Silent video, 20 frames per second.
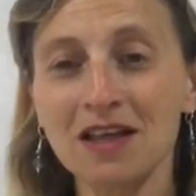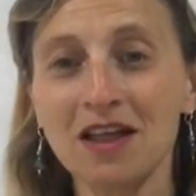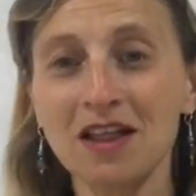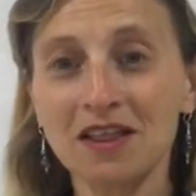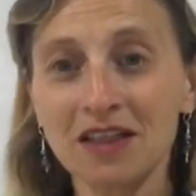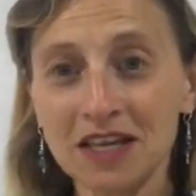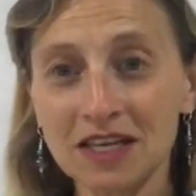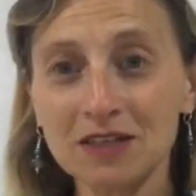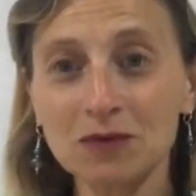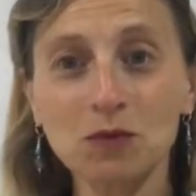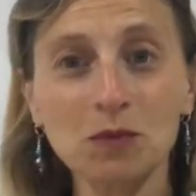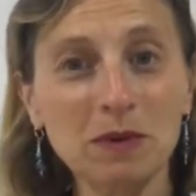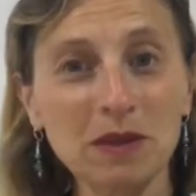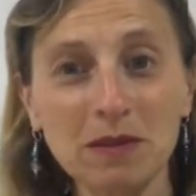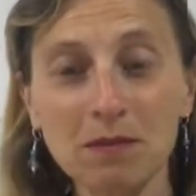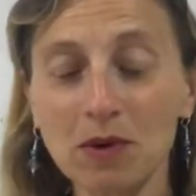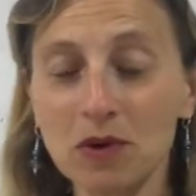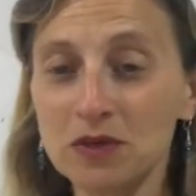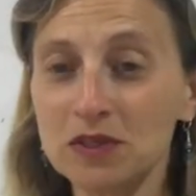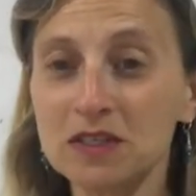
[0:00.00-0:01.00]
These will be the
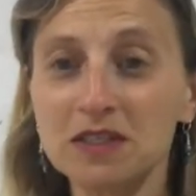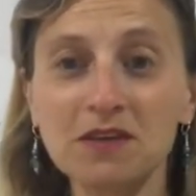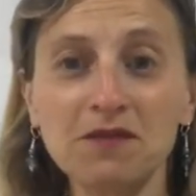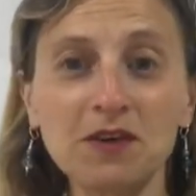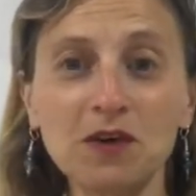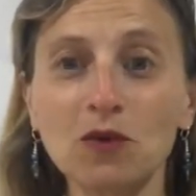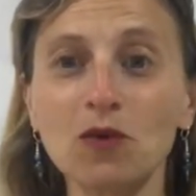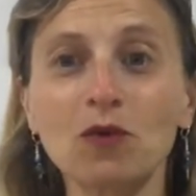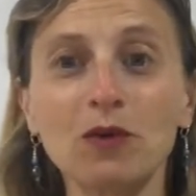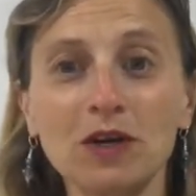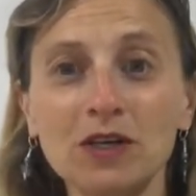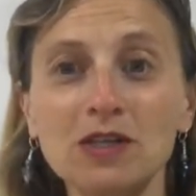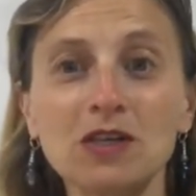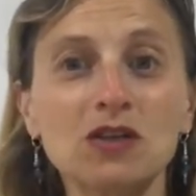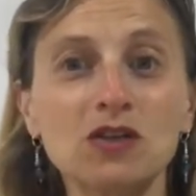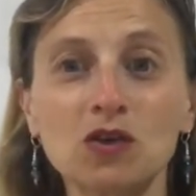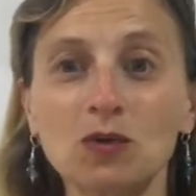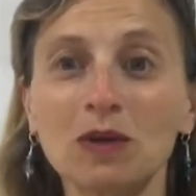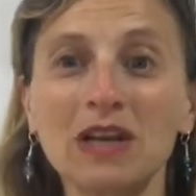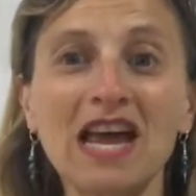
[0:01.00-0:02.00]
most difficult
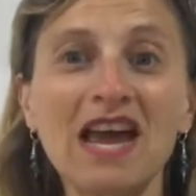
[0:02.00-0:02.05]
questions you will